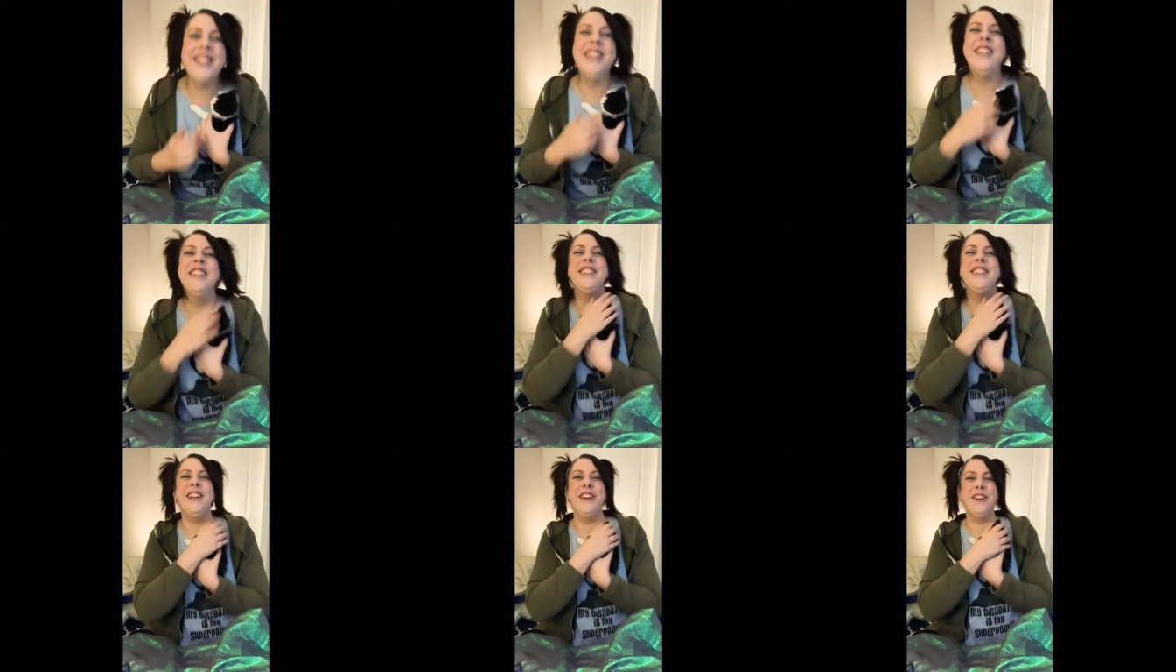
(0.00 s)

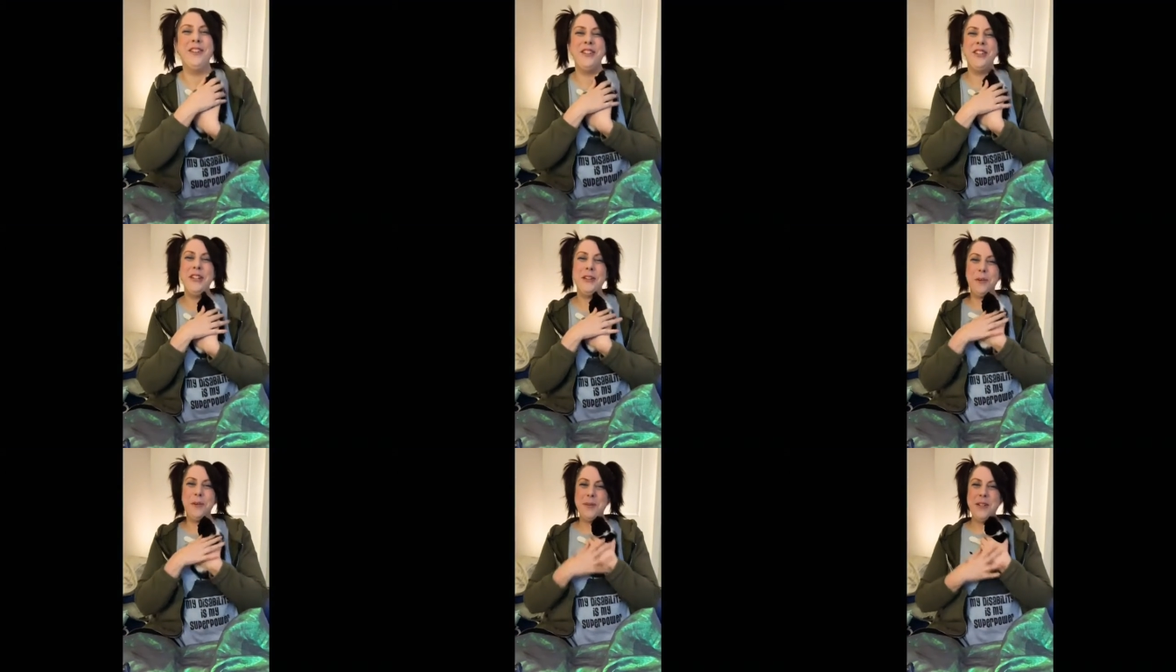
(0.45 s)
So she
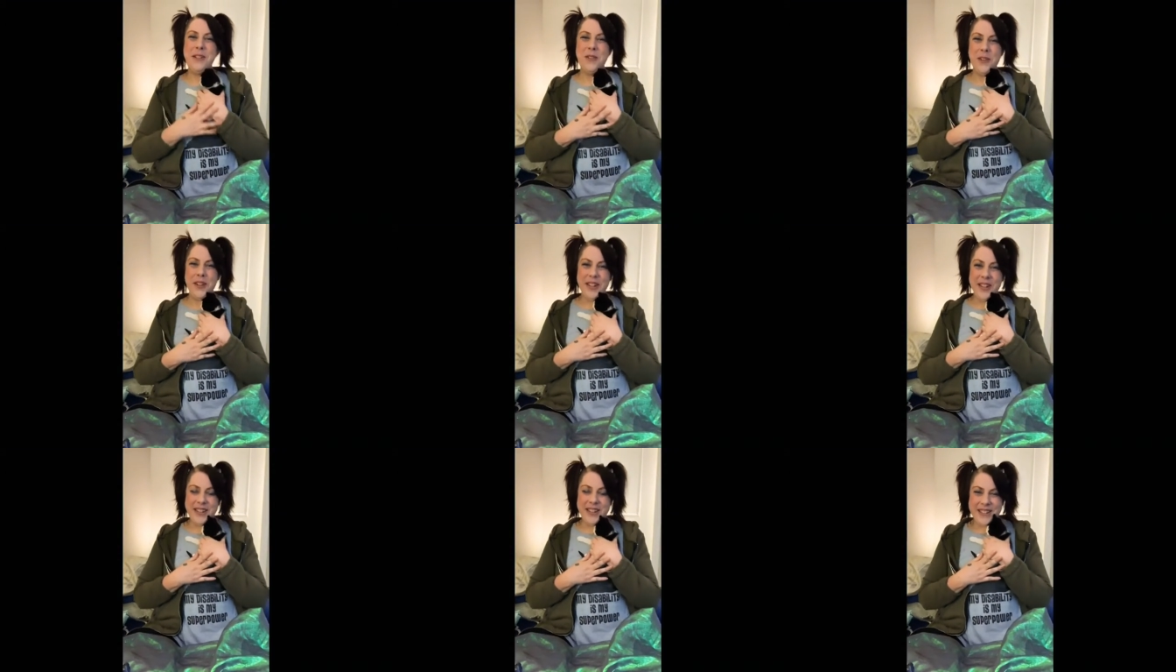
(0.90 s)
will be
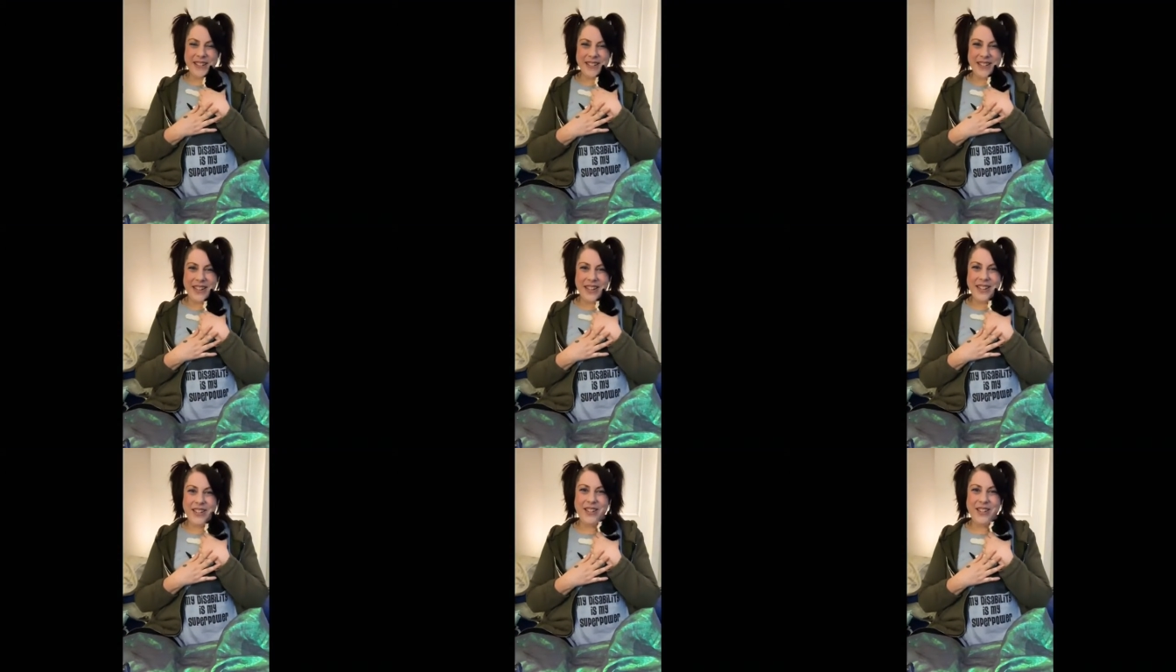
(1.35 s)
joining us
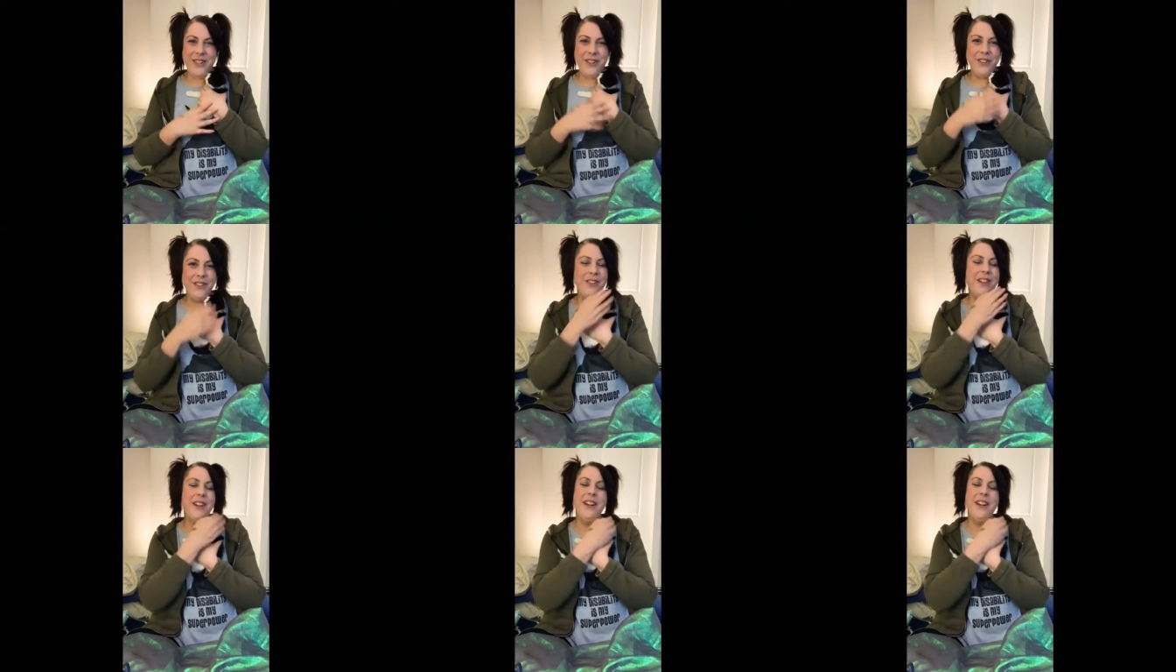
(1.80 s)
today too.